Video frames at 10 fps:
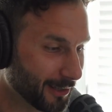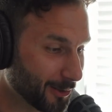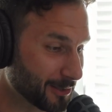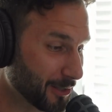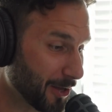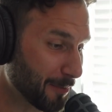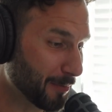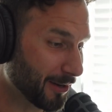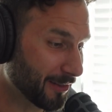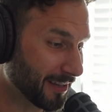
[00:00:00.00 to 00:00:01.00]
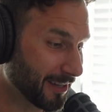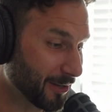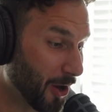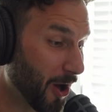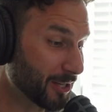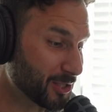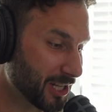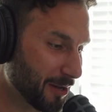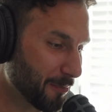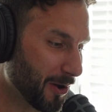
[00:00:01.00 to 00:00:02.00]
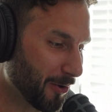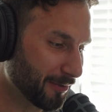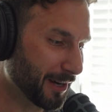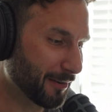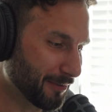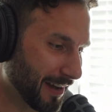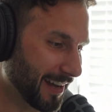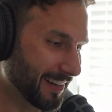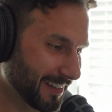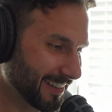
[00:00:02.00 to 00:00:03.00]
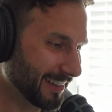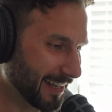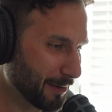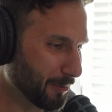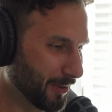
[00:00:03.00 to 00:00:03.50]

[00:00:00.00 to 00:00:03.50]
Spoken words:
it looks a lot better than the non-GMO verified label.